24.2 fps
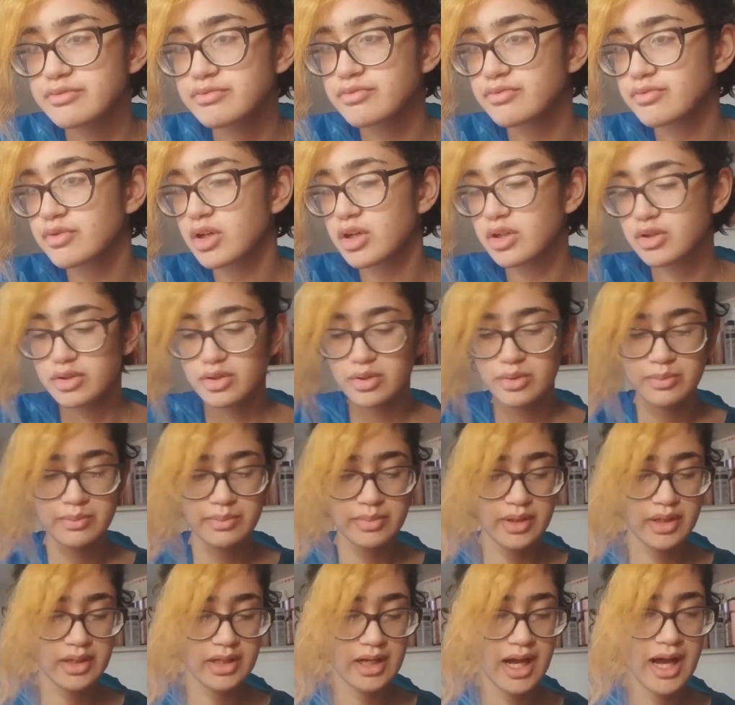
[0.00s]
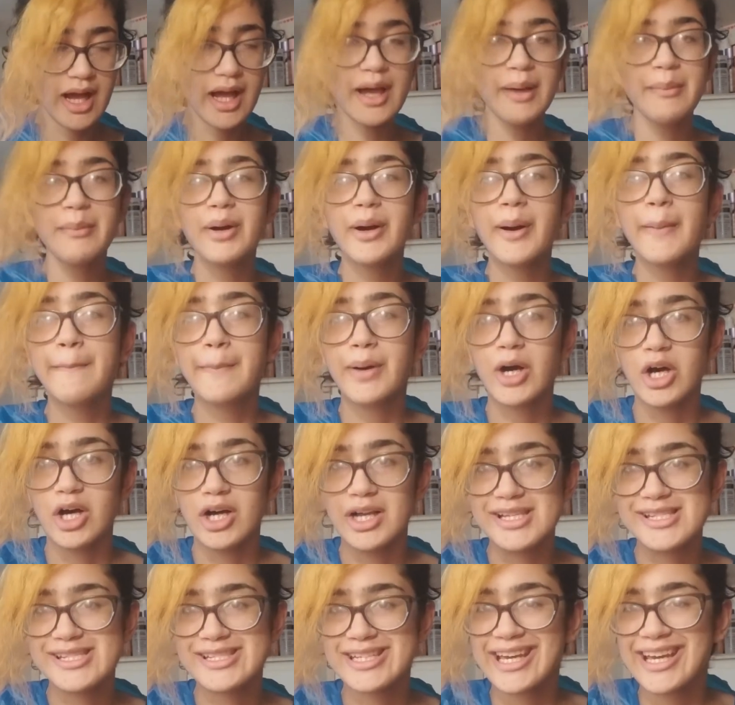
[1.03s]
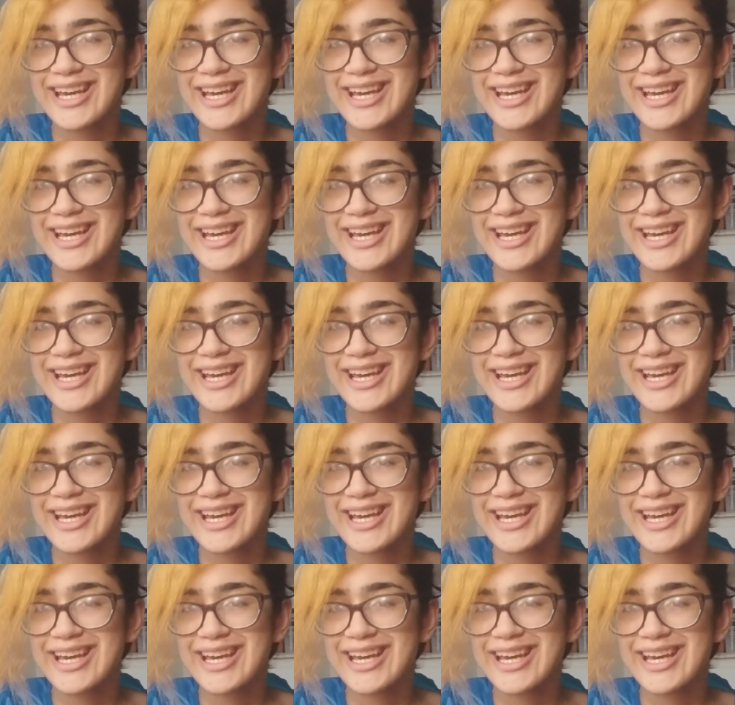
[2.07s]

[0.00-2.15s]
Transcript: volume, but I'm a pussy.